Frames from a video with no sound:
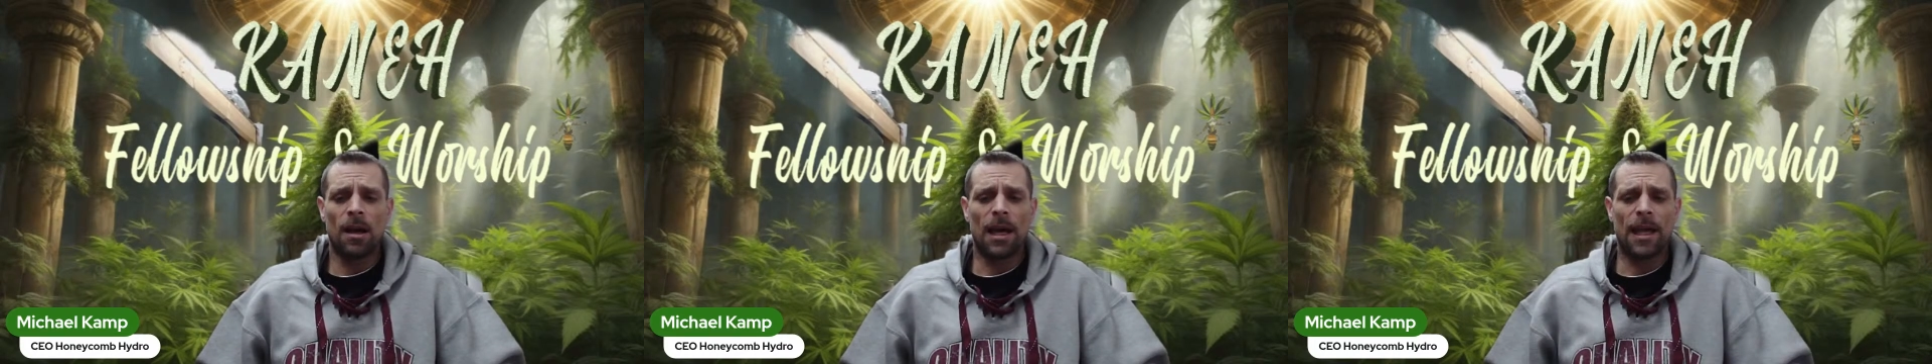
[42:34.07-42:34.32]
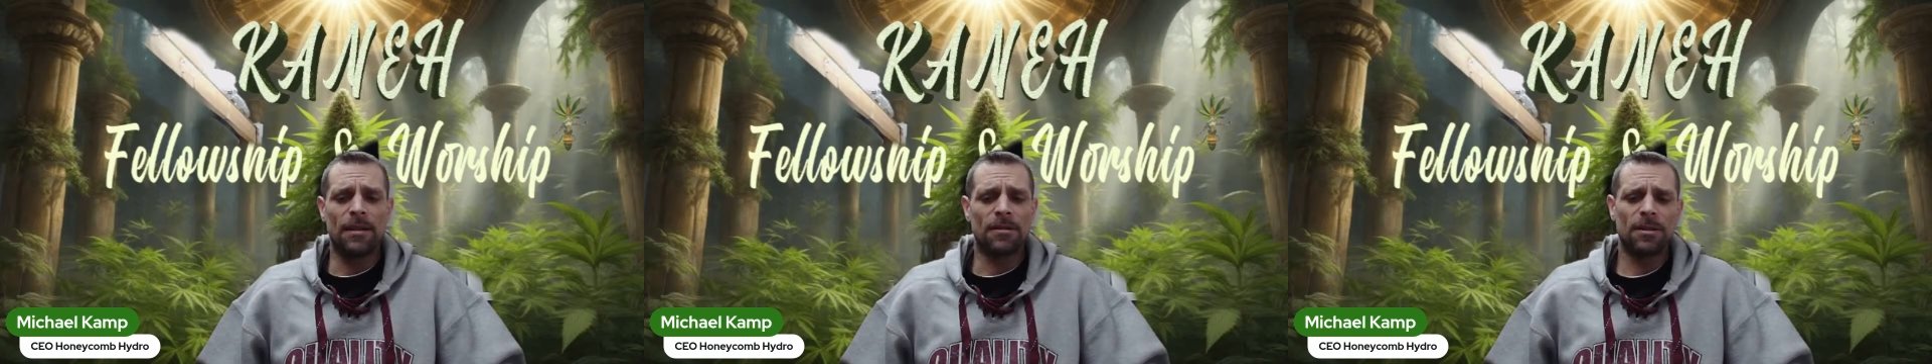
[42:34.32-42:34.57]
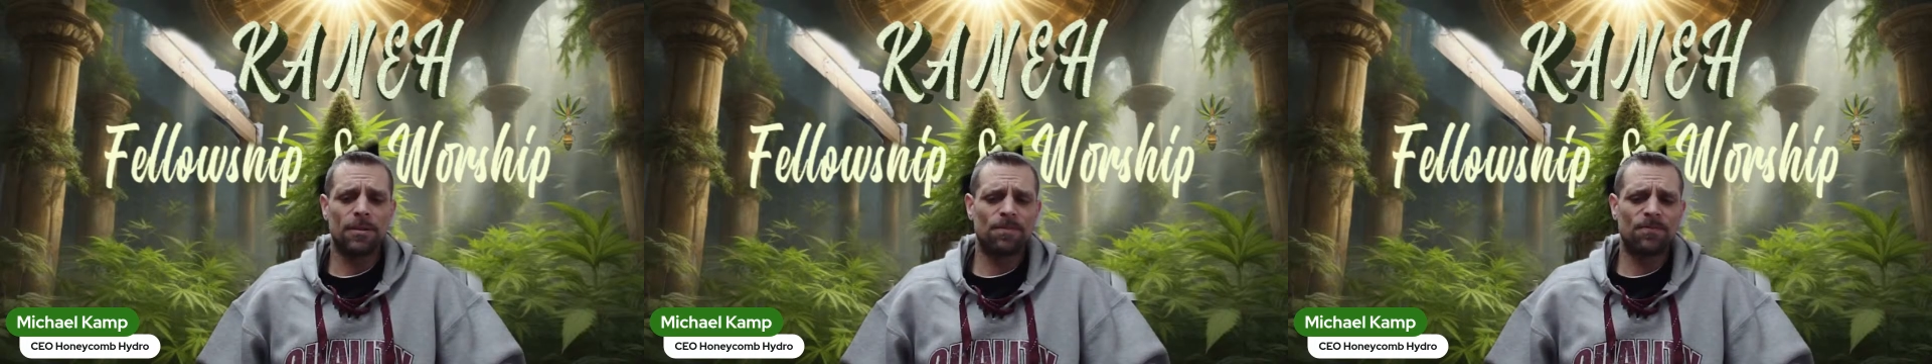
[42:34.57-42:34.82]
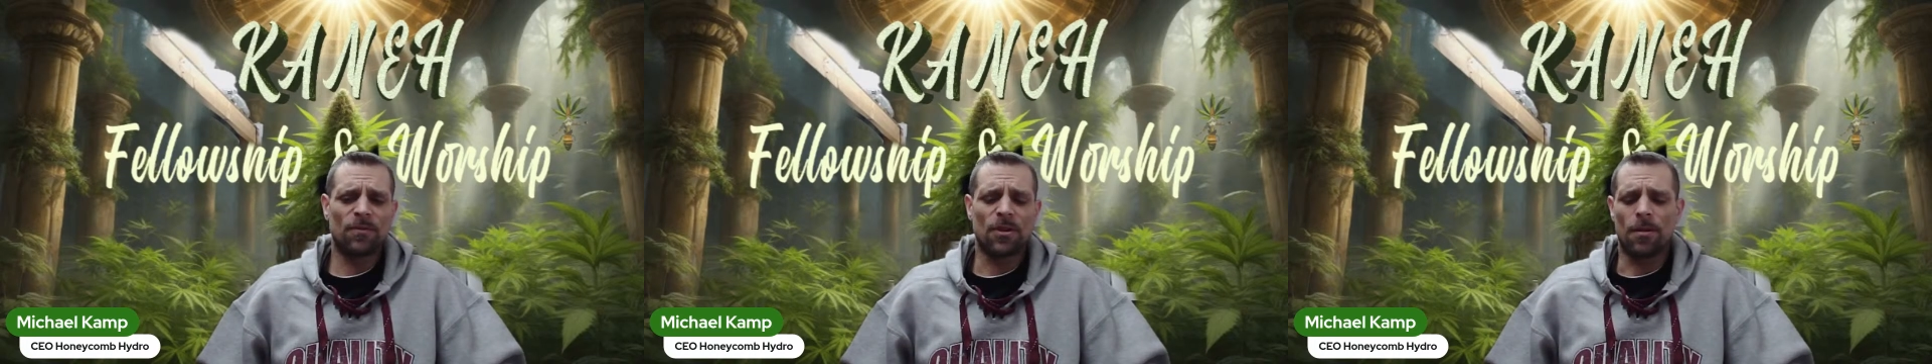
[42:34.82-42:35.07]
There's
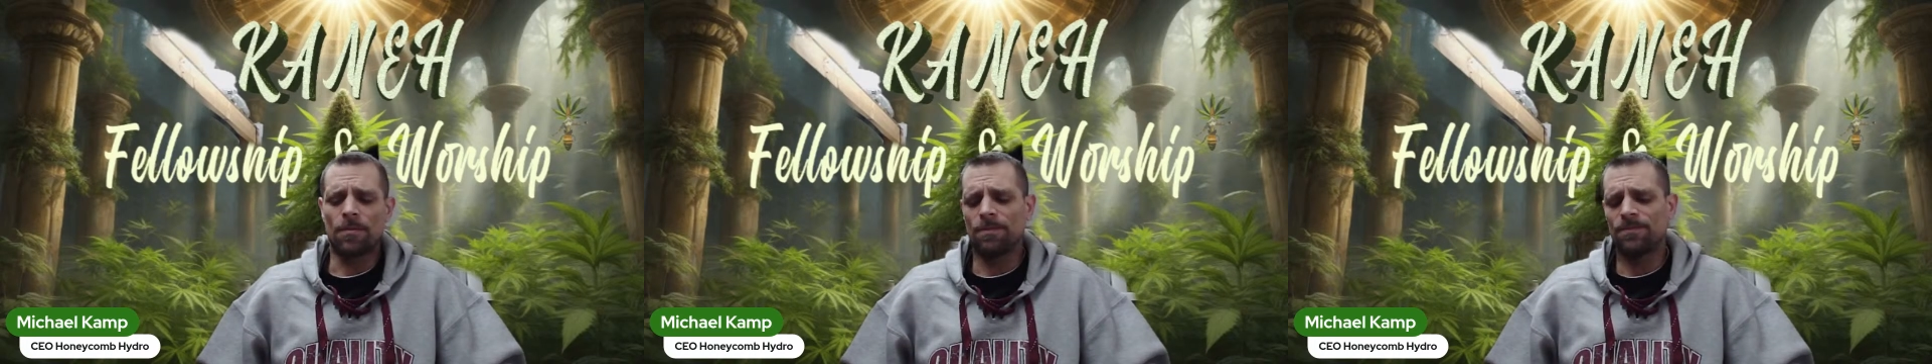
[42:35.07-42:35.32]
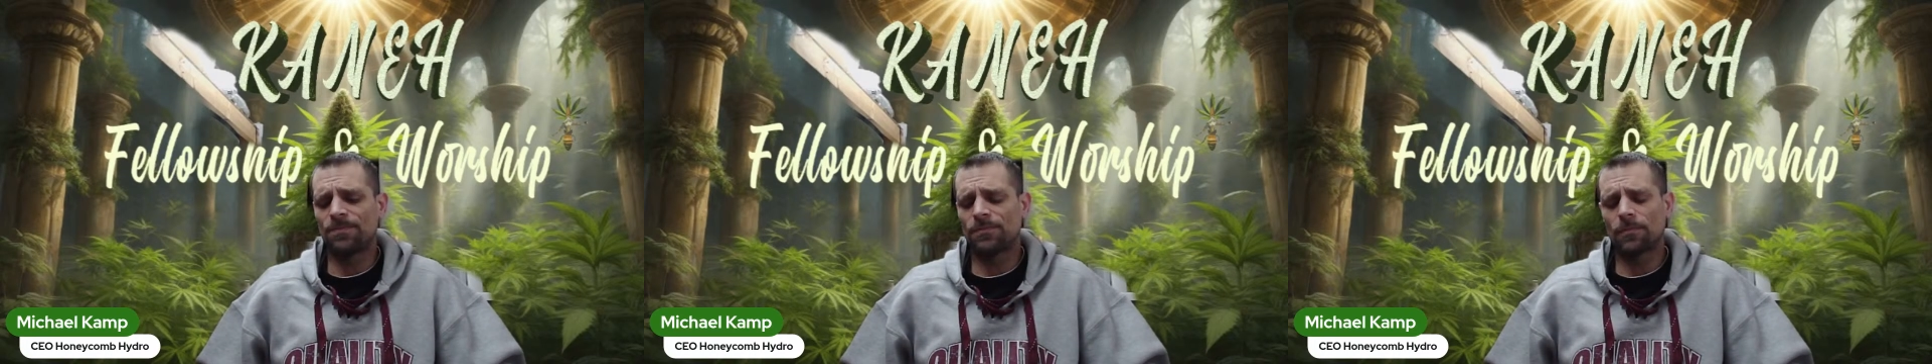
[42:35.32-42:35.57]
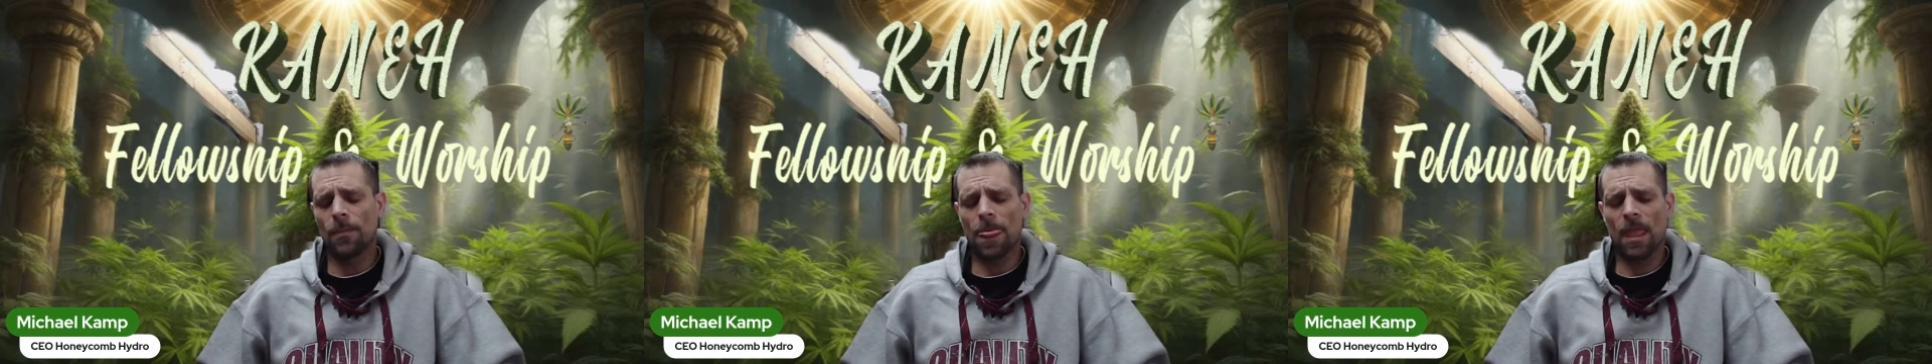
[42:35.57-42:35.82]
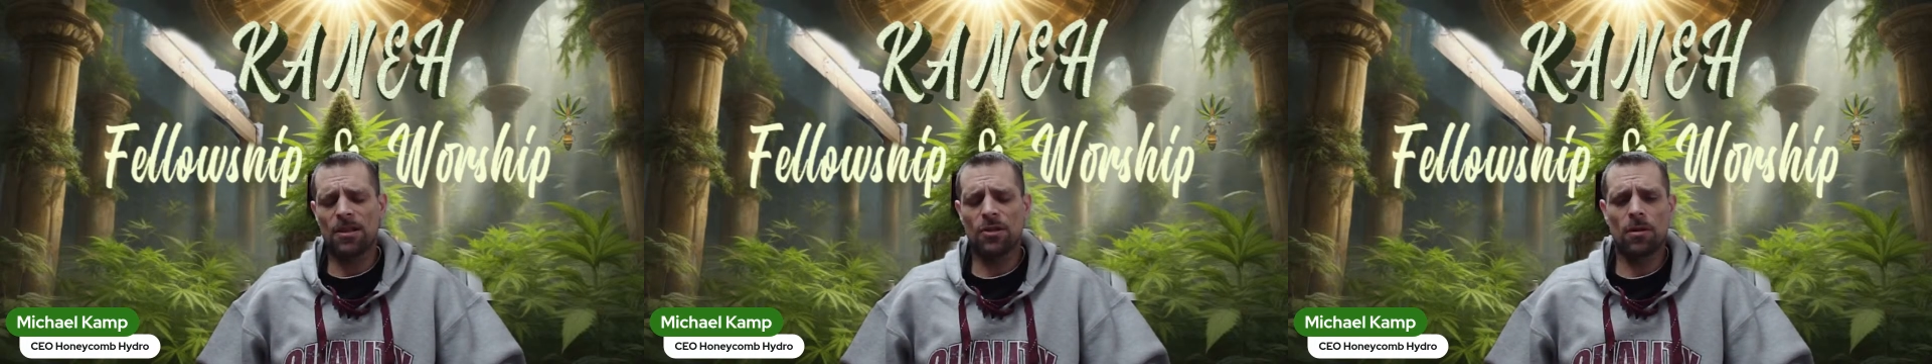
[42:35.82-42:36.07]
from
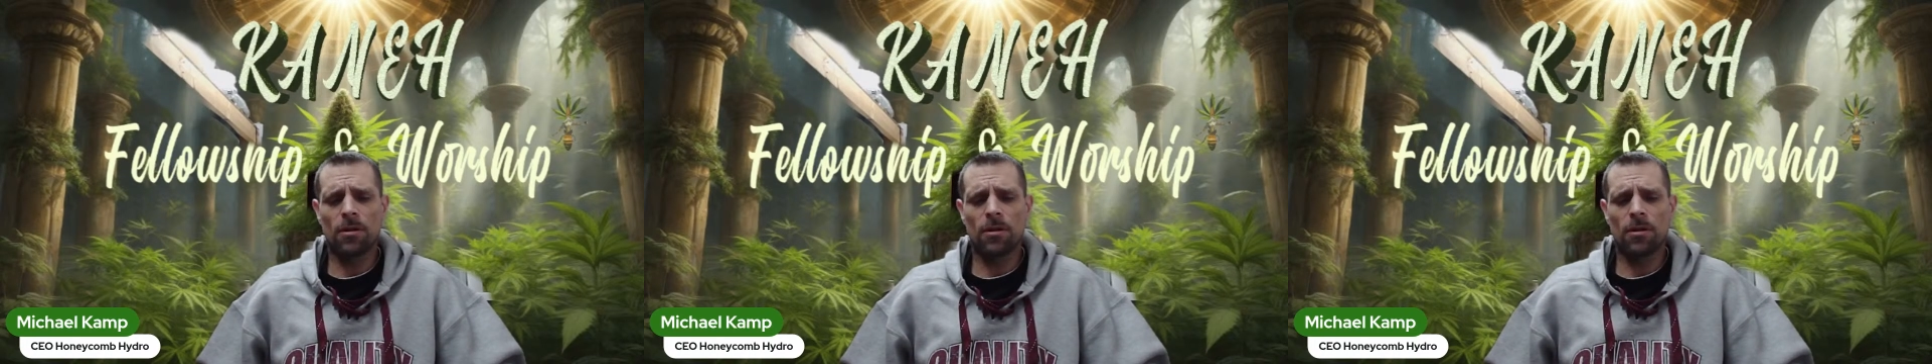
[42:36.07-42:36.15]
soil